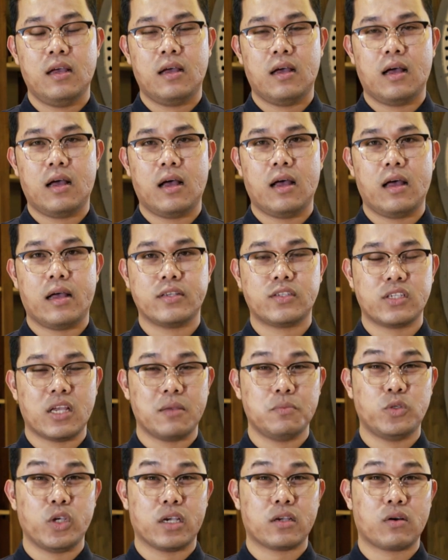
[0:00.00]
a
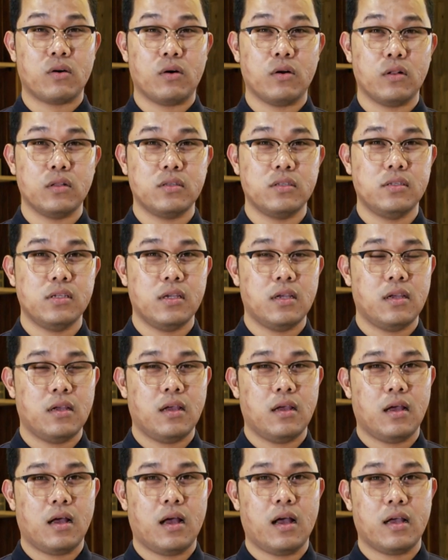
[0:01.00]
subject called
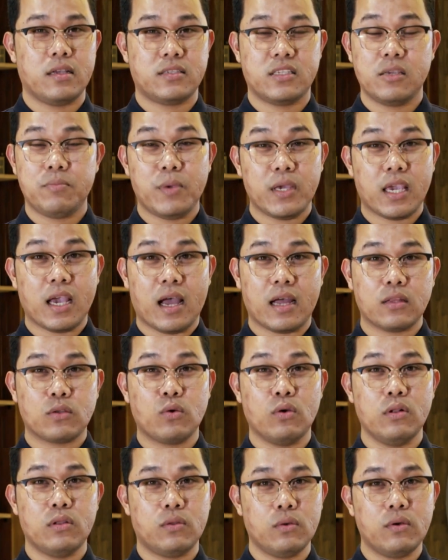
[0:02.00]
Civica at
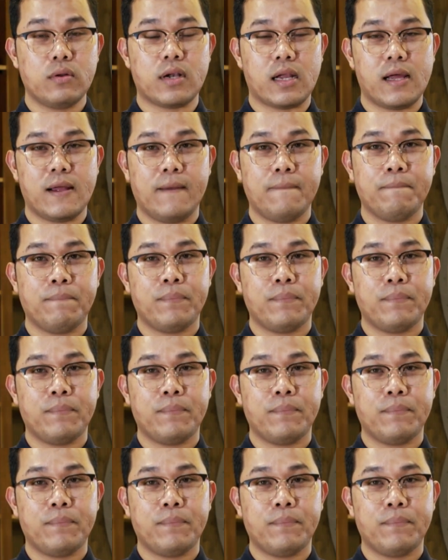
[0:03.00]
Cultura.